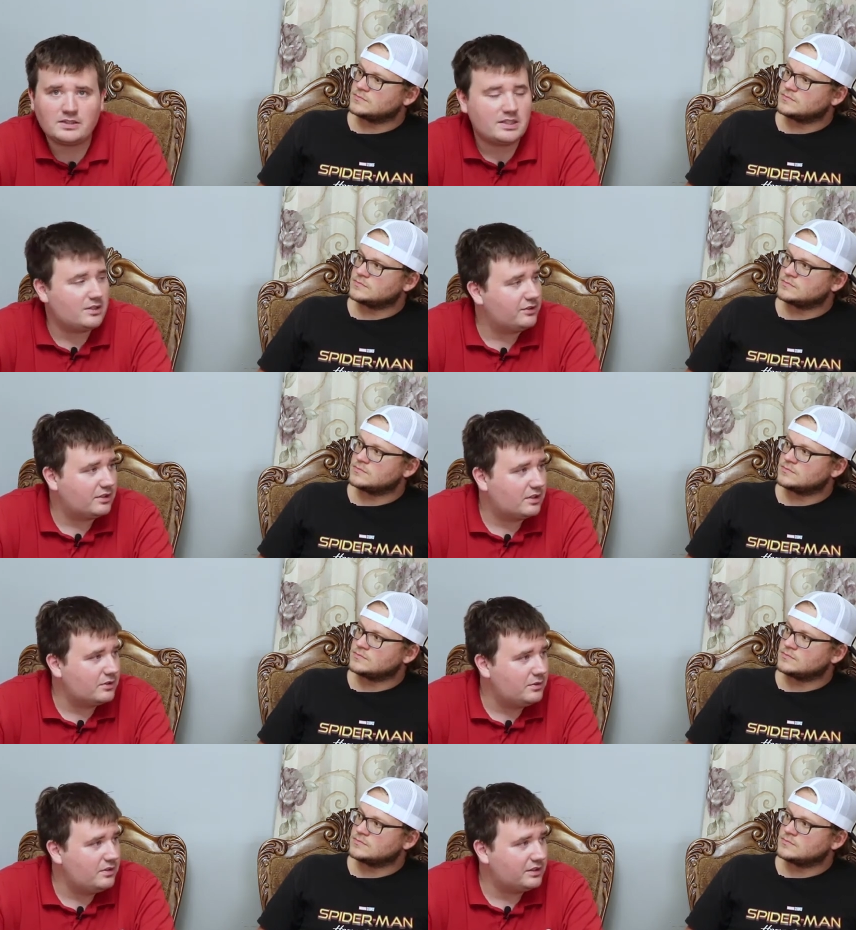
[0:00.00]
Speaker 1: and tears into
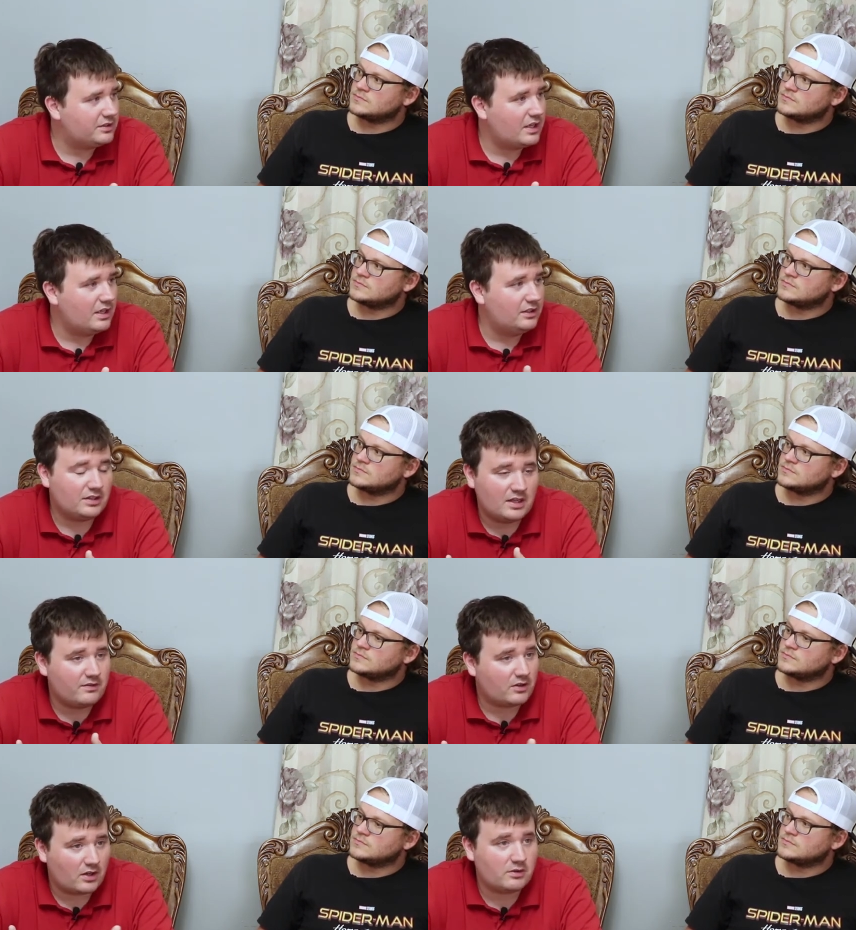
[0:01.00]
doing these things, and
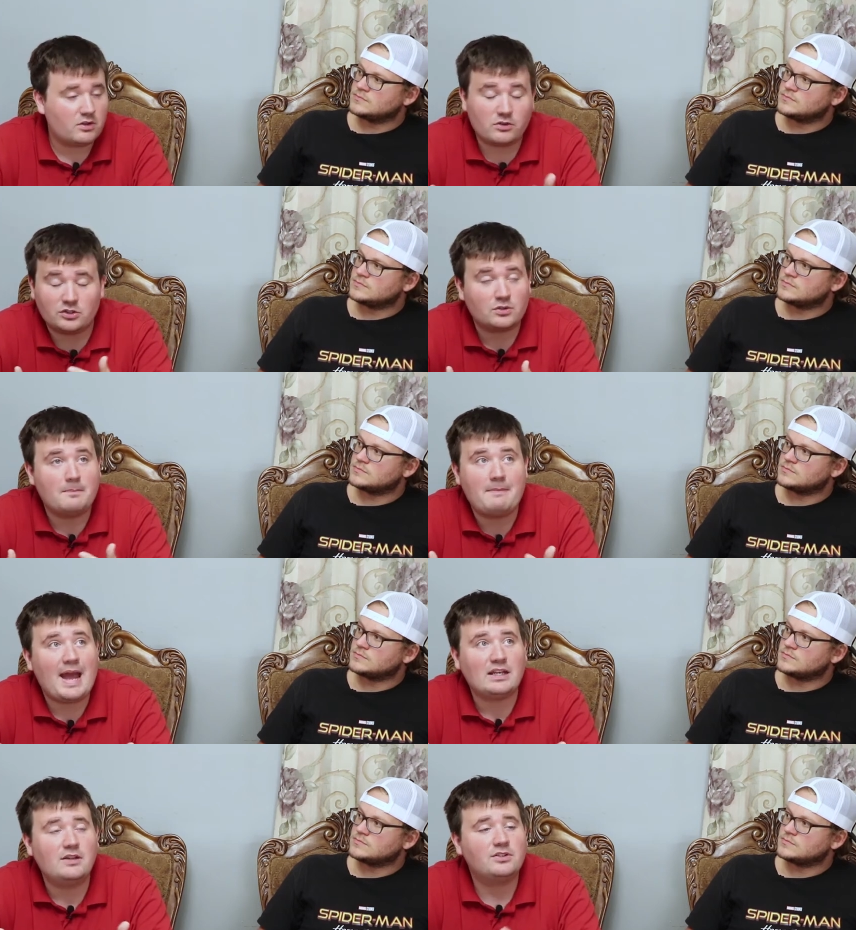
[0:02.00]
they've these
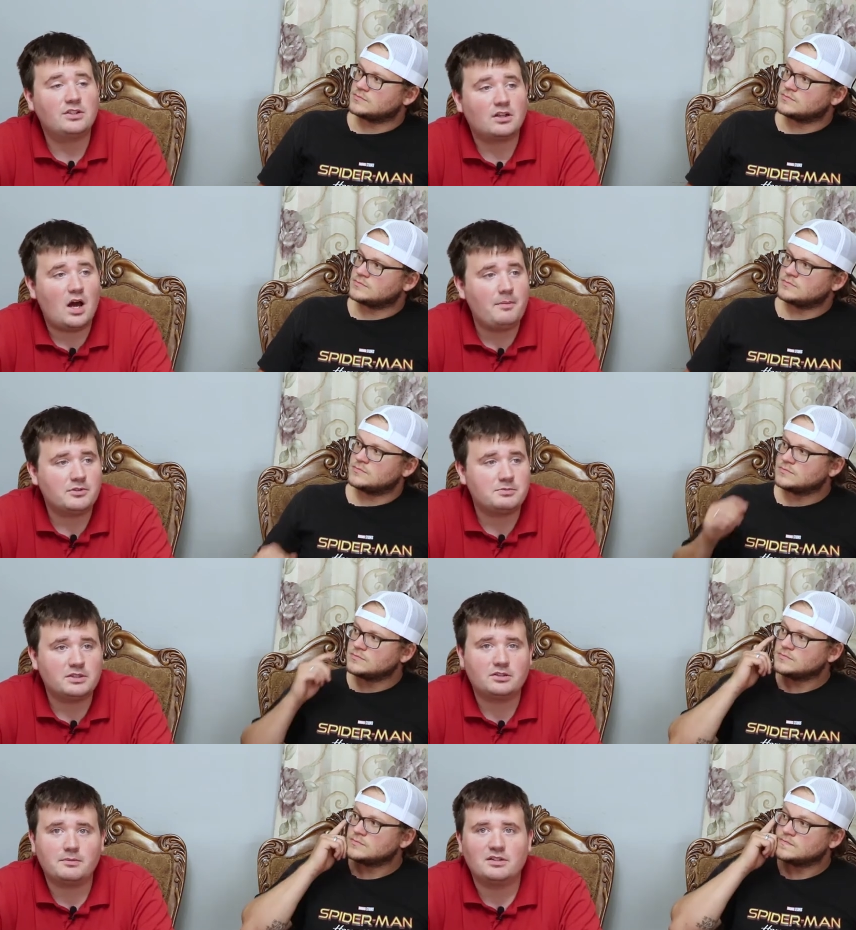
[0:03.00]
magnificent
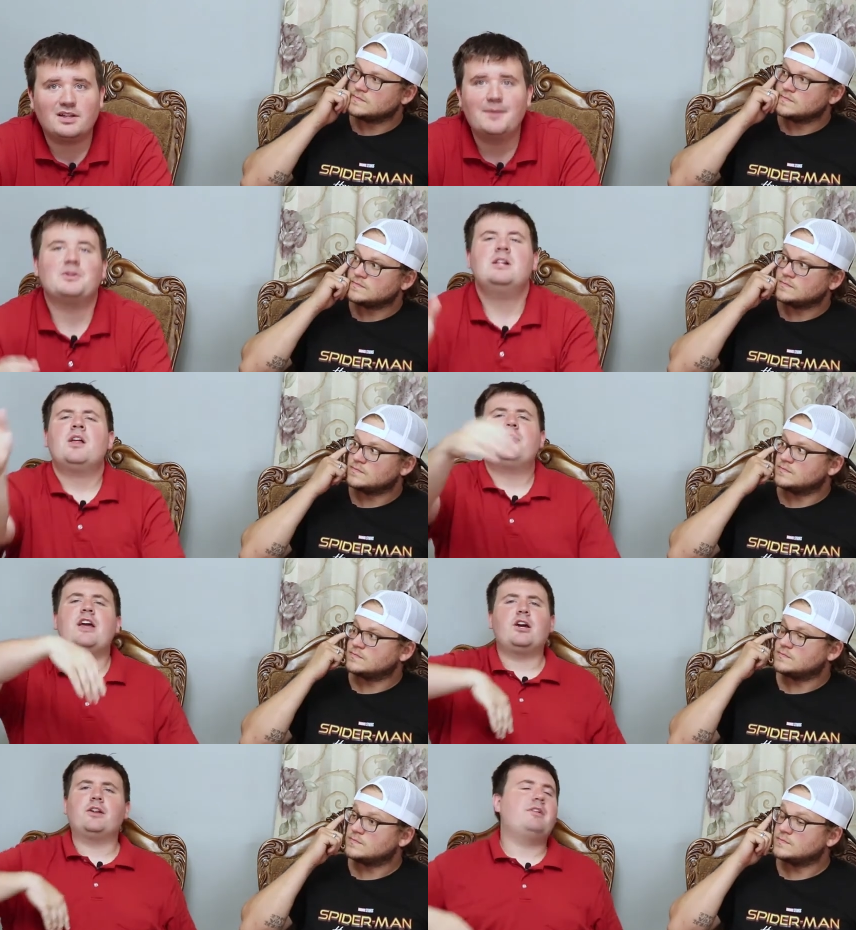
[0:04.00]
accomplishments. And somebody's like,
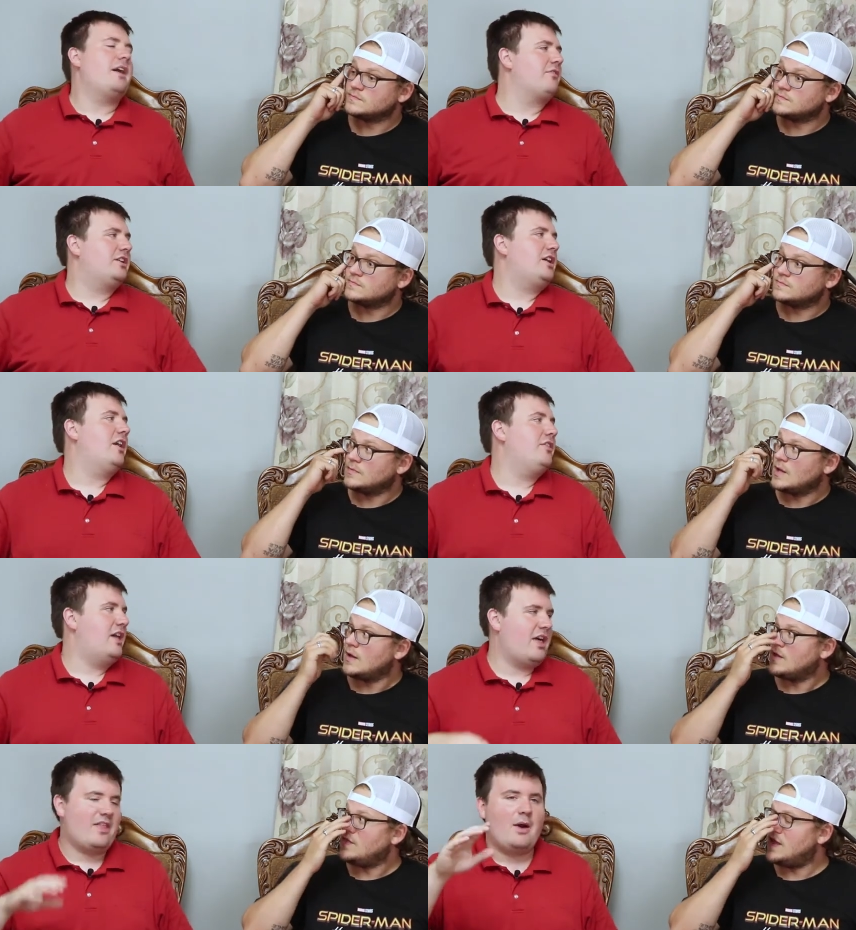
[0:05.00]
they could have never done
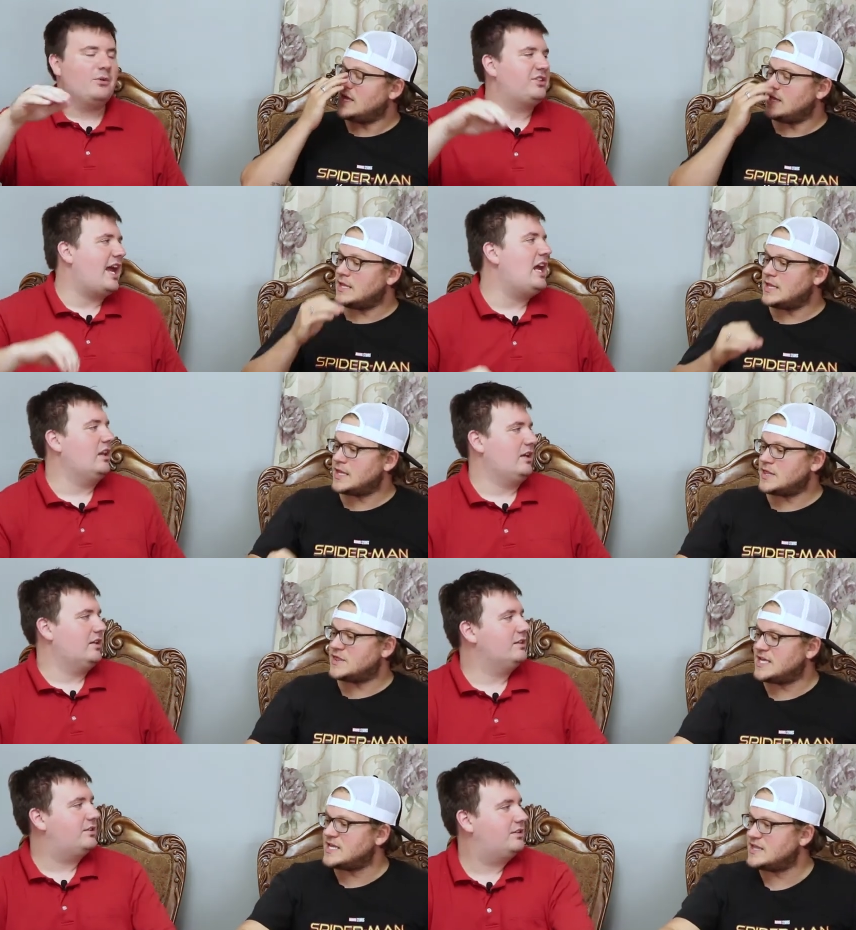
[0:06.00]
that.
Speaker 2: That this, was
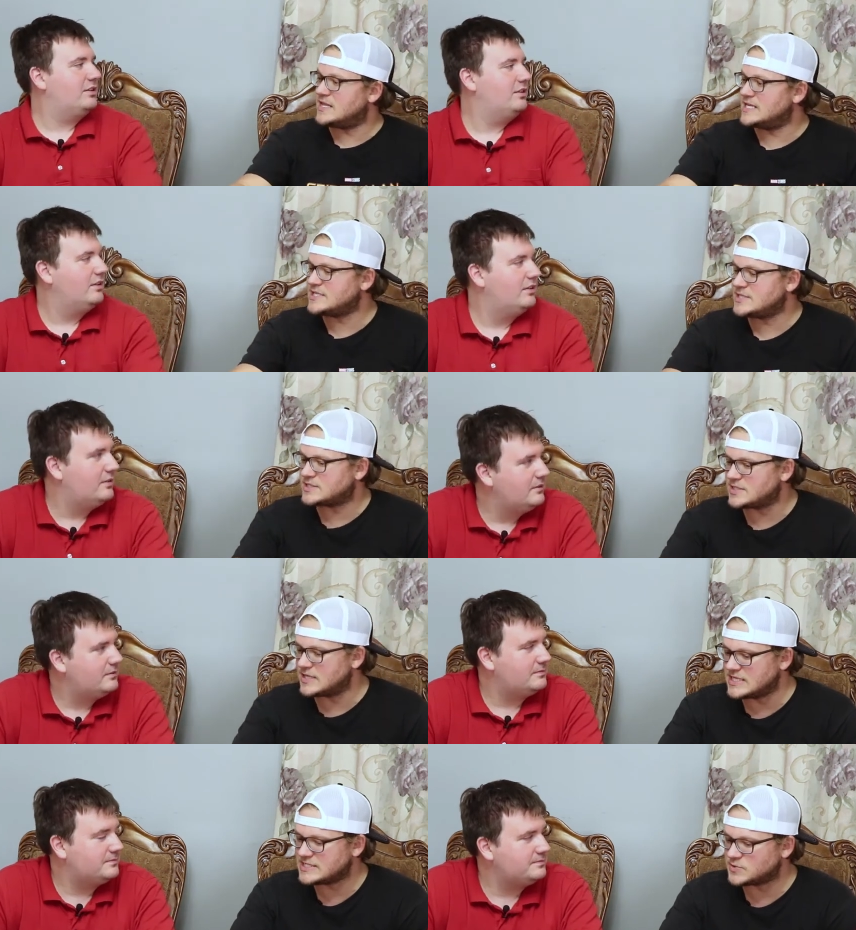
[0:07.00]
aliens. This, this is
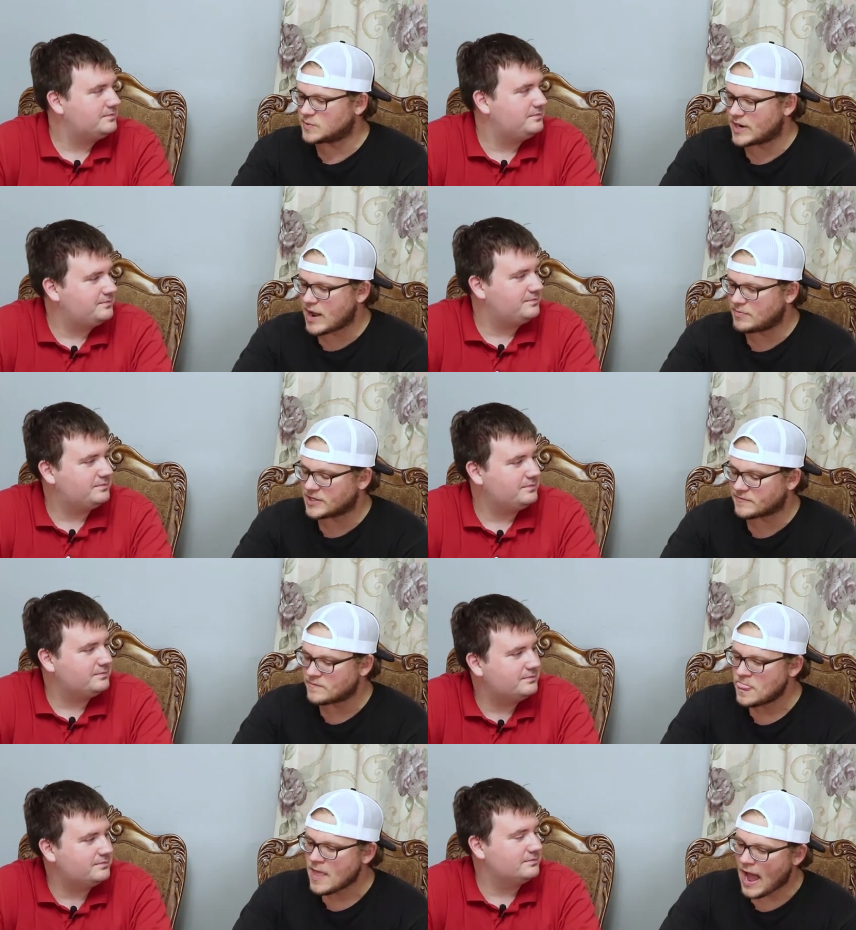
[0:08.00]
this is what I believe.
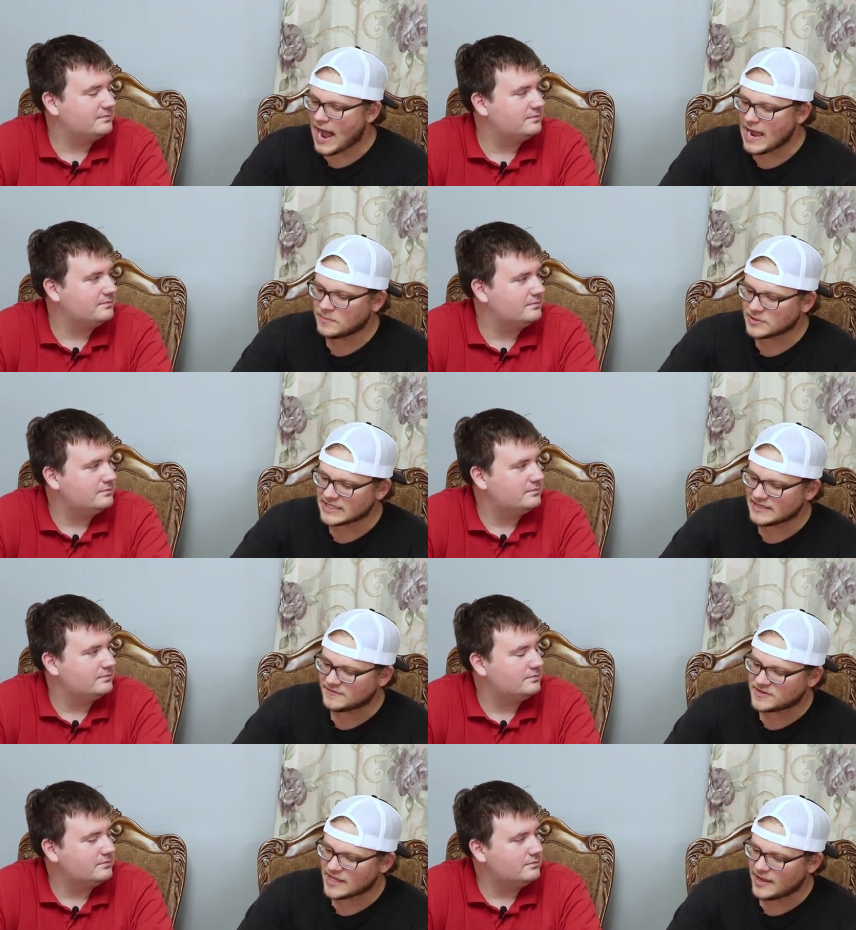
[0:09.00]
I
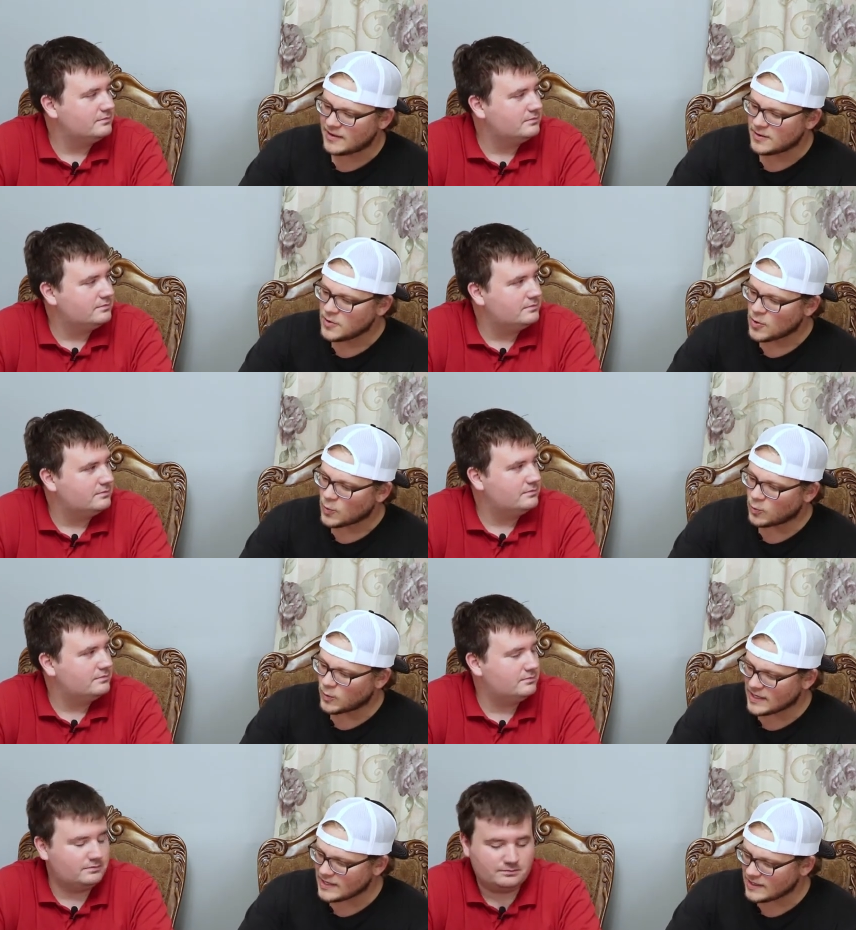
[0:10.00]
believe that
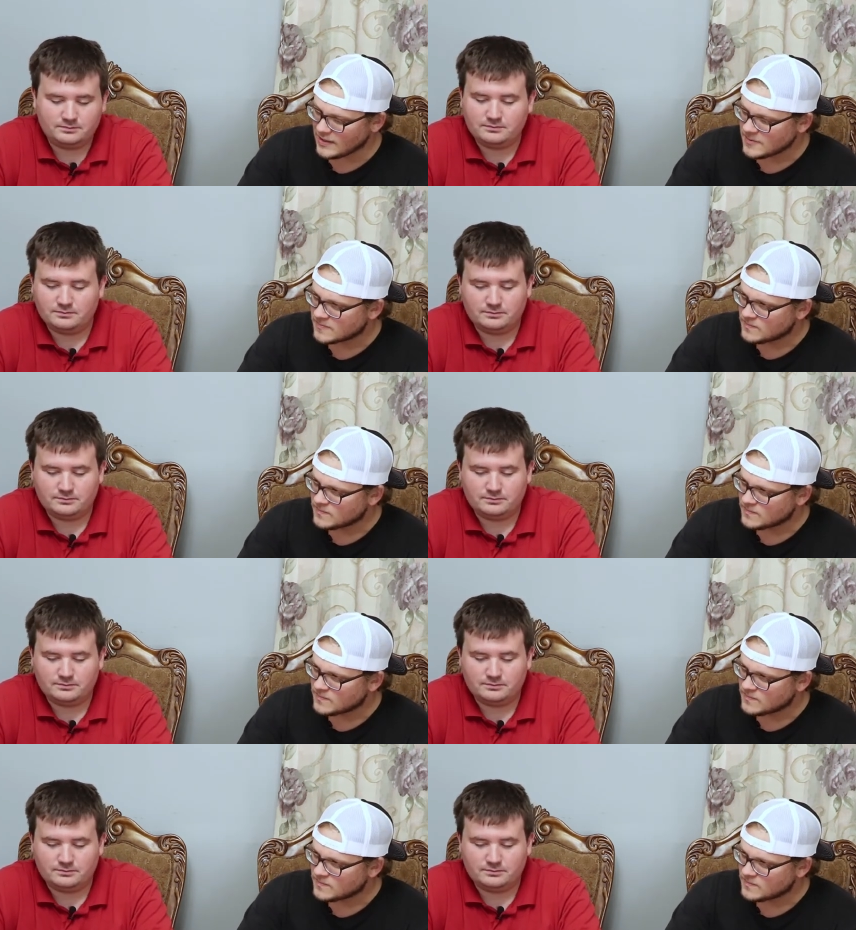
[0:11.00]
we